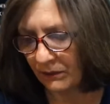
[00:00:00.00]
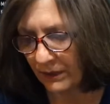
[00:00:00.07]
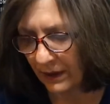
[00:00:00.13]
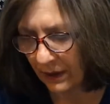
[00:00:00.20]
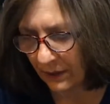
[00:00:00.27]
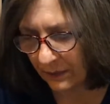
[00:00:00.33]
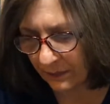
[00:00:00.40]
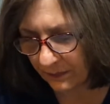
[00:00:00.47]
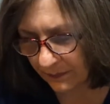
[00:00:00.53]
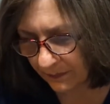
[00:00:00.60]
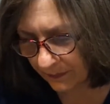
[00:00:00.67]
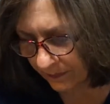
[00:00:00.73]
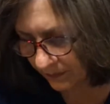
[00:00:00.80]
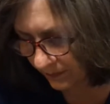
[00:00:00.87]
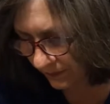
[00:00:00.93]
know.
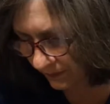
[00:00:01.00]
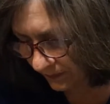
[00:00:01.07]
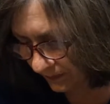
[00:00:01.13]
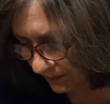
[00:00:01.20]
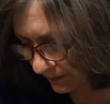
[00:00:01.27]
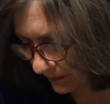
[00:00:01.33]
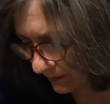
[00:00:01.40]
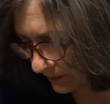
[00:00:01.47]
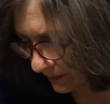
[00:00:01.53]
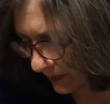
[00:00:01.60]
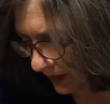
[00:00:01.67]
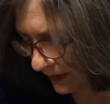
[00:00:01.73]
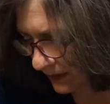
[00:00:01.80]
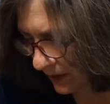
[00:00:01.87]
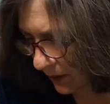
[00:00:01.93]

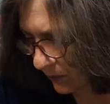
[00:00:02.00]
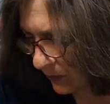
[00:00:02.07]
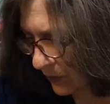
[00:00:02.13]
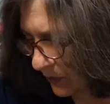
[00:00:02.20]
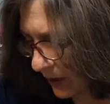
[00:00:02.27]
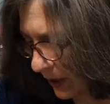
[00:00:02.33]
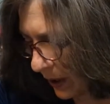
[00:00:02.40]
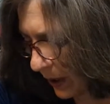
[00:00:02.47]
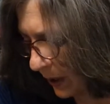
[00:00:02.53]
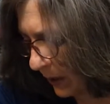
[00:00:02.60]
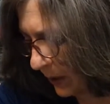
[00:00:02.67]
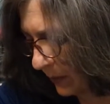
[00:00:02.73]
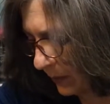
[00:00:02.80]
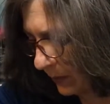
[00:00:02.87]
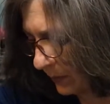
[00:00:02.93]
I don't
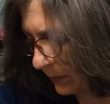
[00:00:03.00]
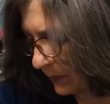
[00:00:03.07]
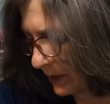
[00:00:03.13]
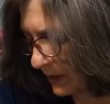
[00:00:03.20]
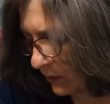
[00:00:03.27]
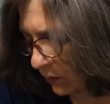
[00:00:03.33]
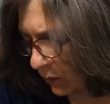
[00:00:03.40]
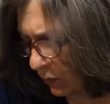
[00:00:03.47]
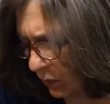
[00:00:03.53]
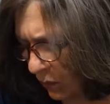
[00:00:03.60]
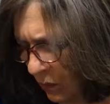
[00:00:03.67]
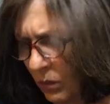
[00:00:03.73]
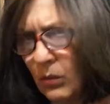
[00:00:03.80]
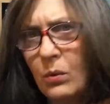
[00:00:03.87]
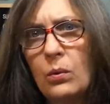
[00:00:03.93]
know. What's,
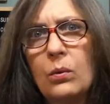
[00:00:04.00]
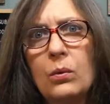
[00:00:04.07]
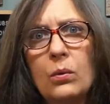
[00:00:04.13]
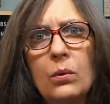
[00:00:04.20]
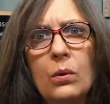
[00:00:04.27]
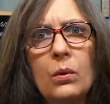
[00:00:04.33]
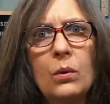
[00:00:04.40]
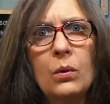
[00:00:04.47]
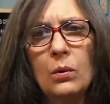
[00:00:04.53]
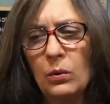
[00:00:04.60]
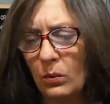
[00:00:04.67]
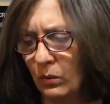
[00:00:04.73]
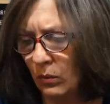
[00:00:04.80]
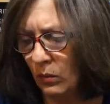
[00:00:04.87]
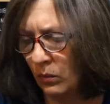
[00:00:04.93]
ooh,
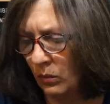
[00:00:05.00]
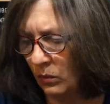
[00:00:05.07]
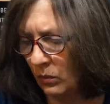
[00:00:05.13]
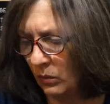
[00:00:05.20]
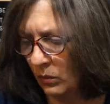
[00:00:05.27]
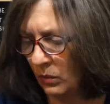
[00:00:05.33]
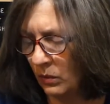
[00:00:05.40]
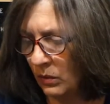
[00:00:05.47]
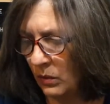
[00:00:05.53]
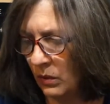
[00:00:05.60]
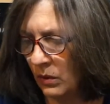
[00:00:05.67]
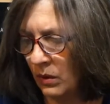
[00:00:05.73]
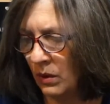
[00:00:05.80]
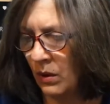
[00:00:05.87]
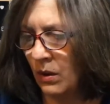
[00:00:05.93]
ooh.
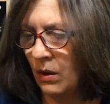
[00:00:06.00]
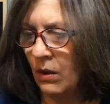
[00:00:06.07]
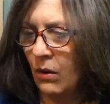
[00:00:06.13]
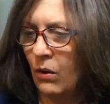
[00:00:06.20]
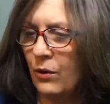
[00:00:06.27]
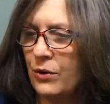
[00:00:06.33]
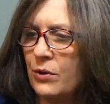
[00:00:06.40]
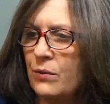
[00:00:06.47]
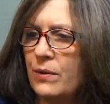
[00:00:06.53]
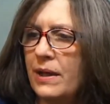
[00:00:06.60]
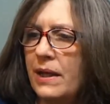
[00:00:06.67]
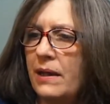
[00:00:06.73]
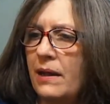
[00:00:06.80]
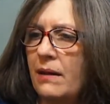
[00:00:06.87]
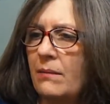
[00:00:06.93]
Are you
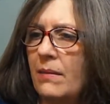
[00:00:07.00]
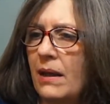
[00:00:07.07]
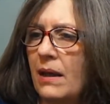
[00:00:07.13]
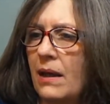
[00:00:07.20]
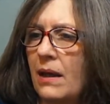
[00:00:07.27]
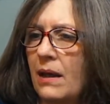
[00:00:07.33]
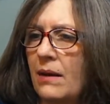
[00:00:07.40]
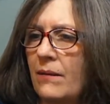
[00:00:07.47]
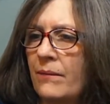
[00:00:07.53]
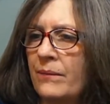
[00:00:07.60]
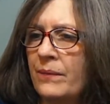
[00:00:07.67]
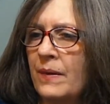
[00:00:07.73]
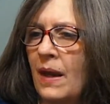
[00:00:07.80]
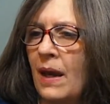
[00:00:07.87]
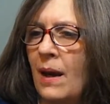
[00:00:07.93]
kidding me?
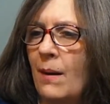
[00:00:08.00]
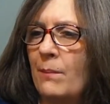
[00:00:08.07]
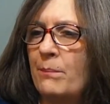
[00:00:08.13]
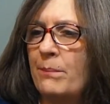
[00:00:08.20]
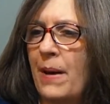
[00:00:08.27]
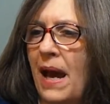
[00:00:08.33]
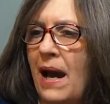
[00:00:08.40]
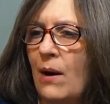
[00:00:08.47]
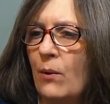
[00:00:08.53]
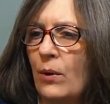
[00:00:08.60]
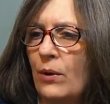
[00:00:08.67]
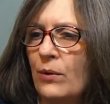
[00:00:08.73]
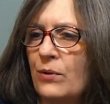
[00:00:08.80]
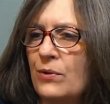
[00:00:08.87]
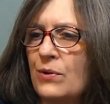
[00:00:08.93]

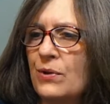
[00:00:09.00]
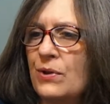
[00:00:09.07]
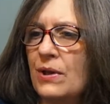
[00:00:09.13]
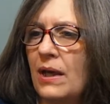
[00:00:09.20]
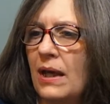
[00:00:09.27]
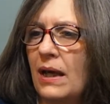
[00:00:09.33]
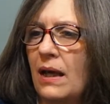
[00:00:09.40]
Bauer's